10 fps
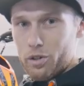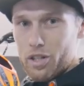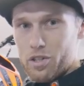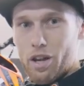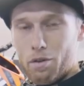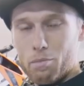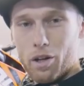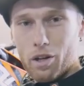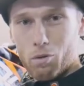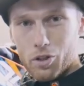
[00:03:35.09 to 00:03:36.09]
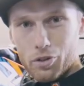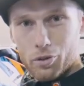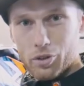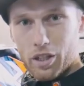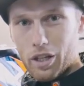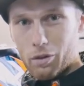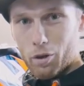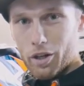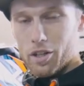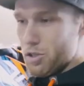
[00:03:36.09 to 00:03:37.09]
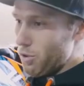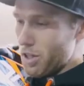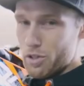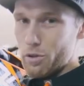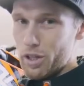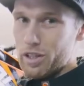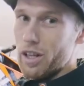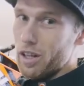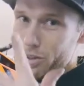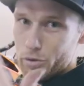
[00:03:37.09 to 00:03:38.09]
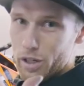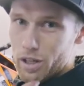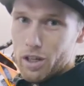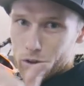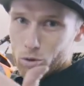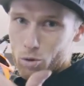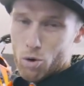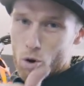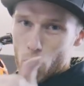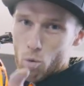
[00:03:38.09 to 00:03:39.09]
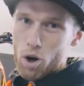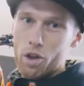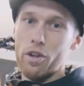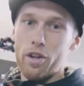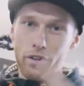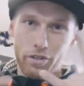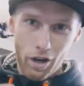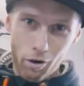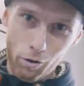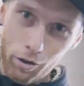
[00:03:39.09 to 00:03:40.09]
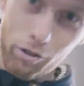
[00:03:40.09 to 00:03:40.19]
That's everybody wants to see that, right? So let's do it in 3, 2, 1, now.